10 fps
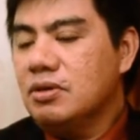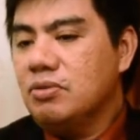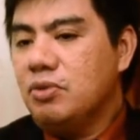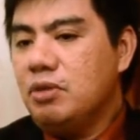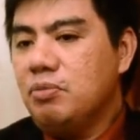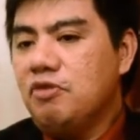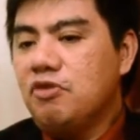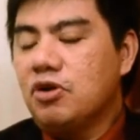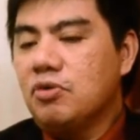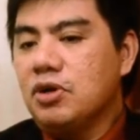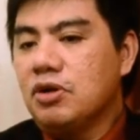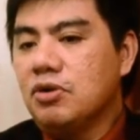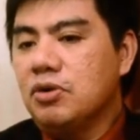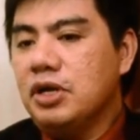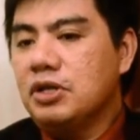Well, before we
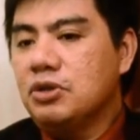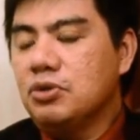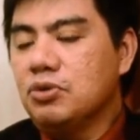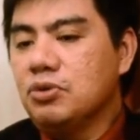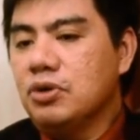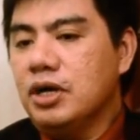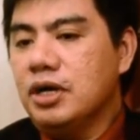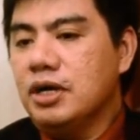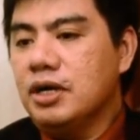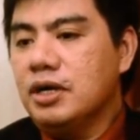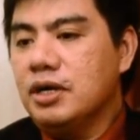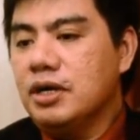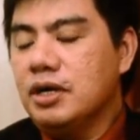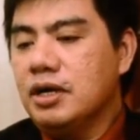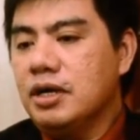go into
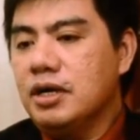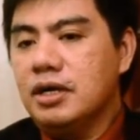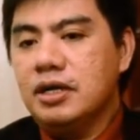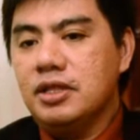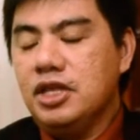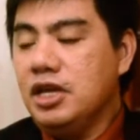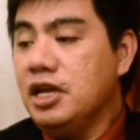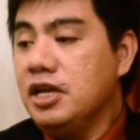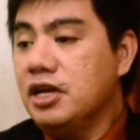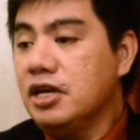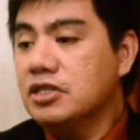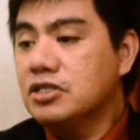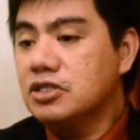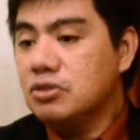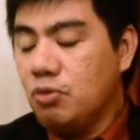the
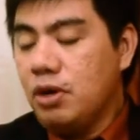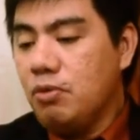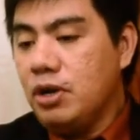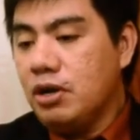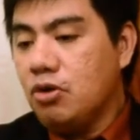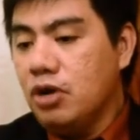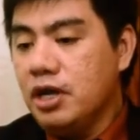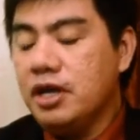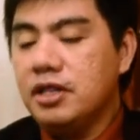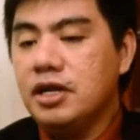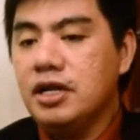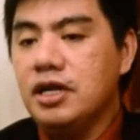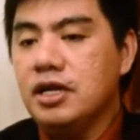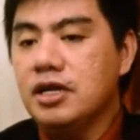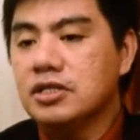illegals, well, calling it an
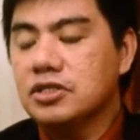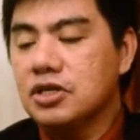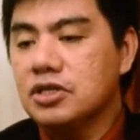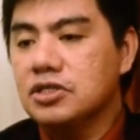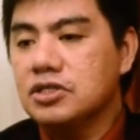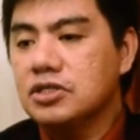illegal search,